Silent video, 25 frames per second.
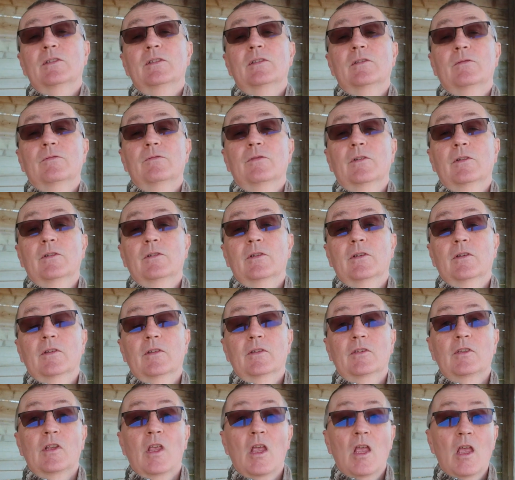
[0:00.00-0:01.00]
to
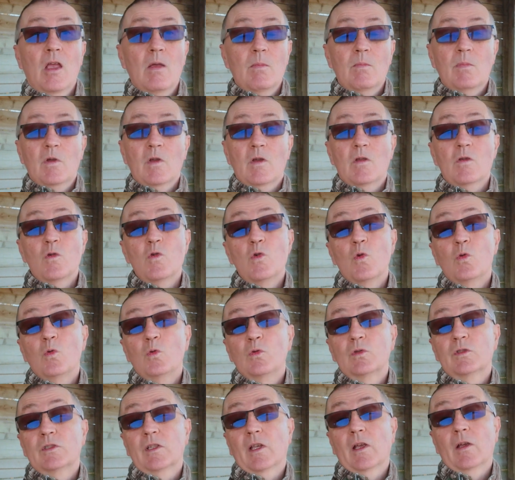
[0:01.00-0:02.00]
focus, but
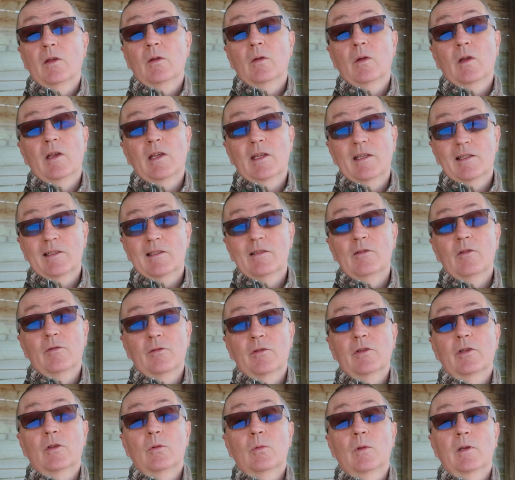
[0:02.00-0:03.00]
also it's not
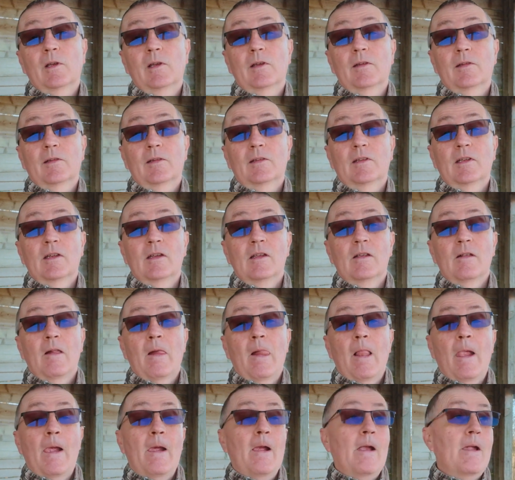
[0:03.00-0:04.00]
the quickest.
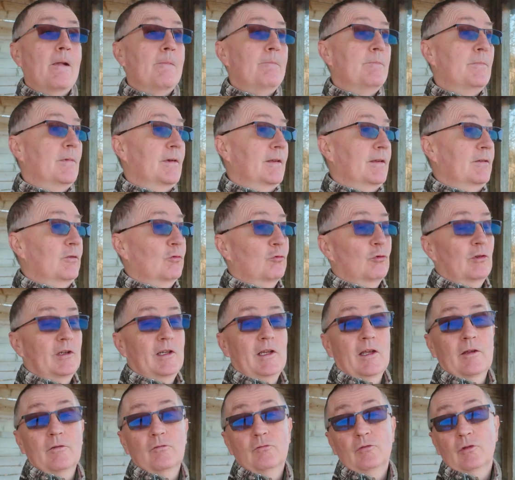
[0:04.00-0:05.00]
My
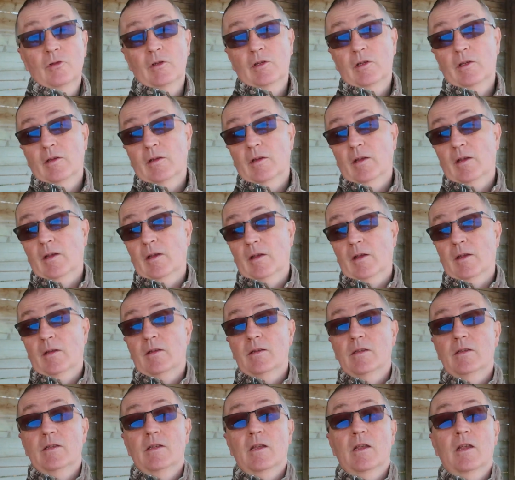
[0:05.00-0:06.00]
300
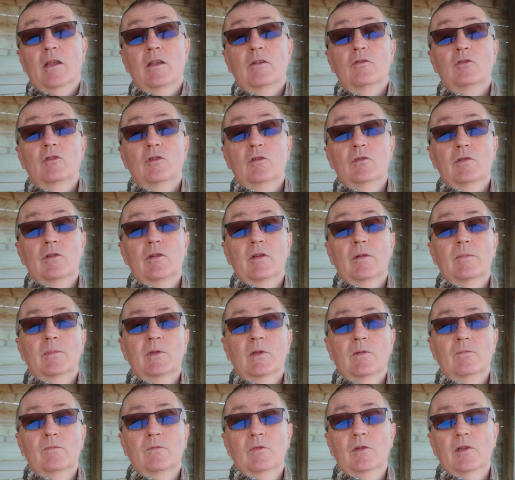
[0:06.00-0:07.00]
and 2x
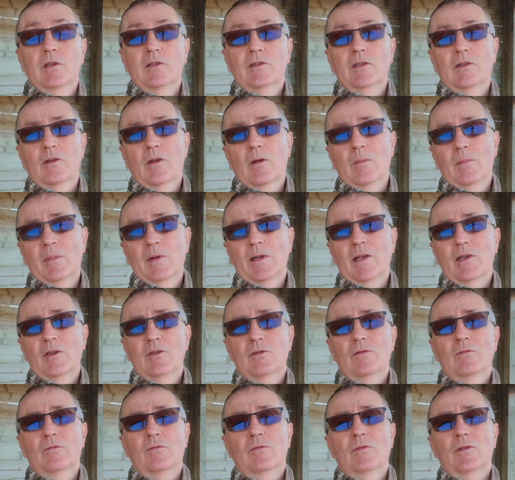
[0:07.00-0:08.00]
converter
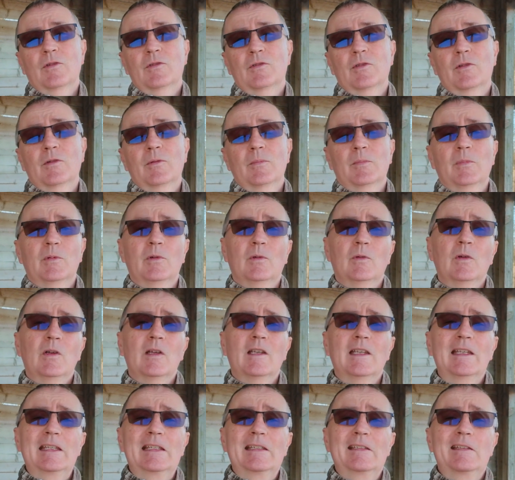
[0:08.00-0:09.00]
combination, for example,
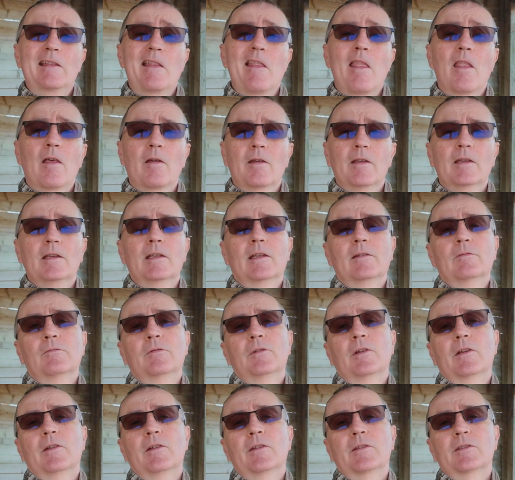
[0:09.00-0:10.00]
is lightning
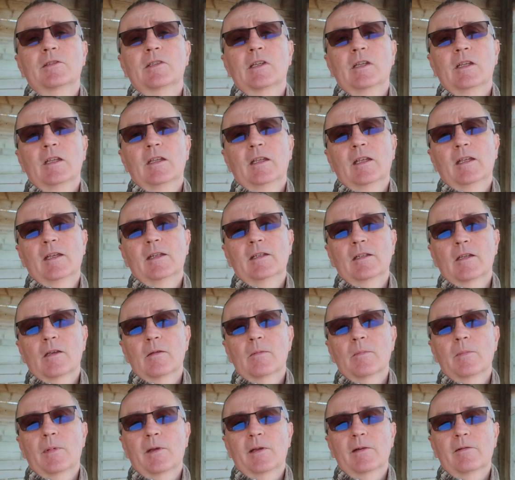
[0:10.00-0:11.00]
fast in
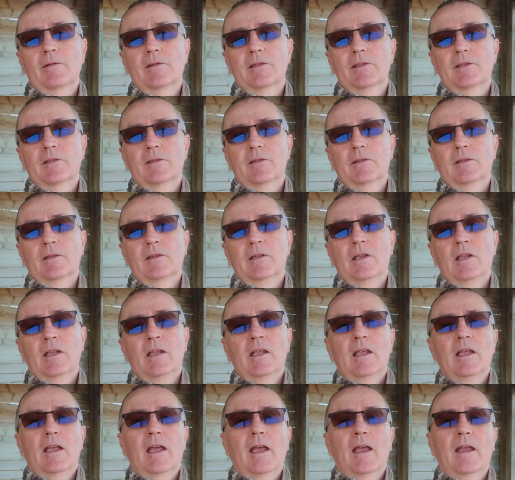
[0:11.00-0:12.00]
comparison,
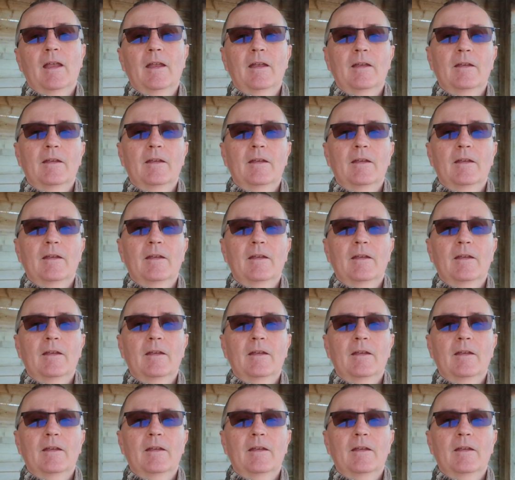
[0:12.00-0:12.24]
and